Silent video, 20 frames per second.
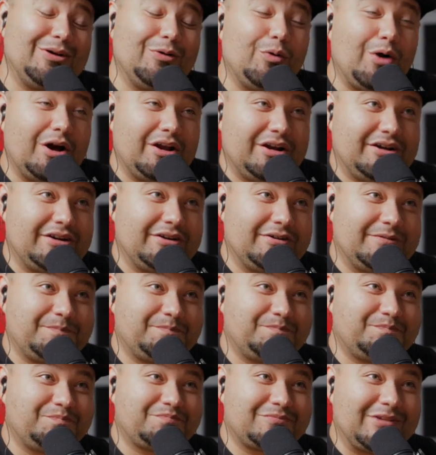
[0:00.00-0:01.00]
it a oneer,
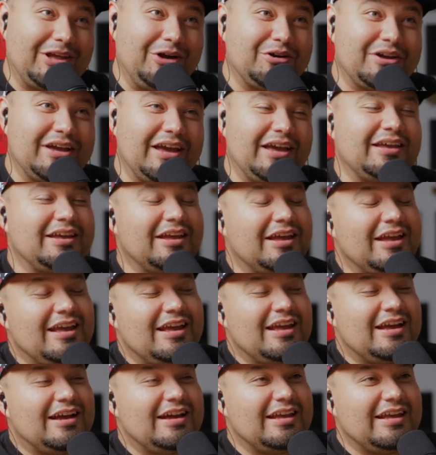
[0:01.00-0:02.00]
okay?
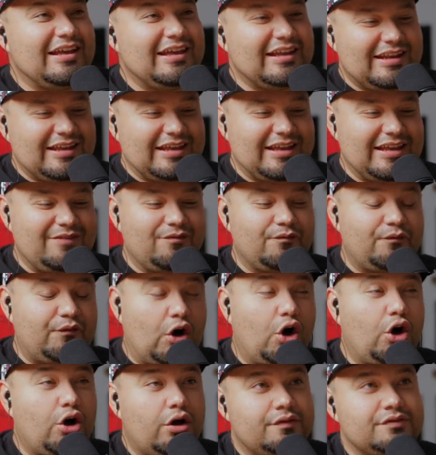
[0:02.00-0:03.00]
It
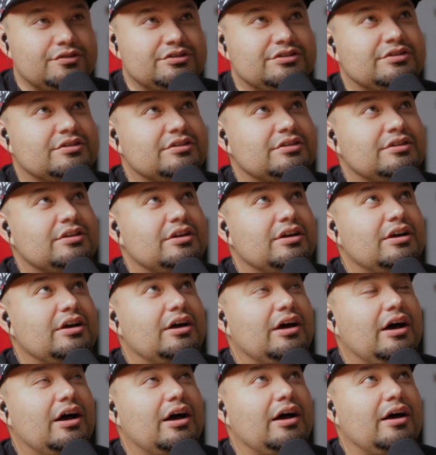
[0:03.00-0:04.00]
involves,
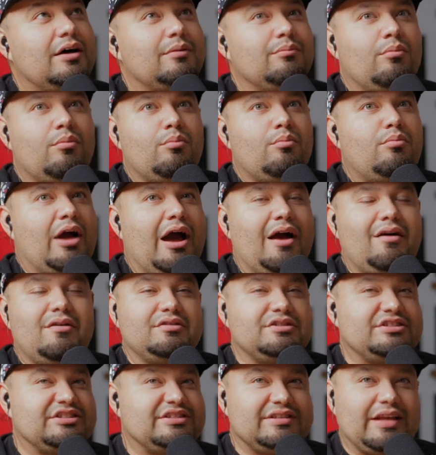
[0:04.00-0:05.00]
um,
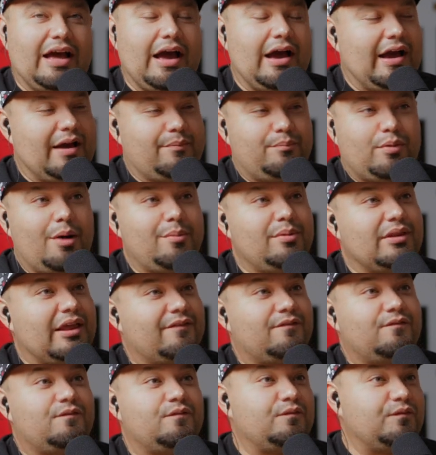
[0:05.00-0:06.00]
oh, it's uh, probably
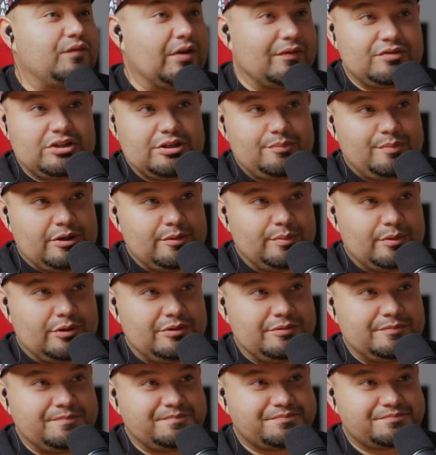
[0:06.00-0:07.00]
like 50
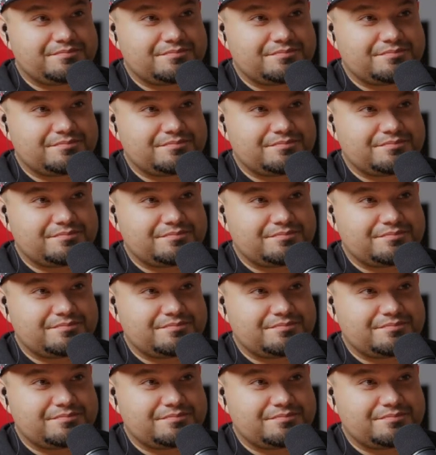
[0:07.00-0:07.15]
people.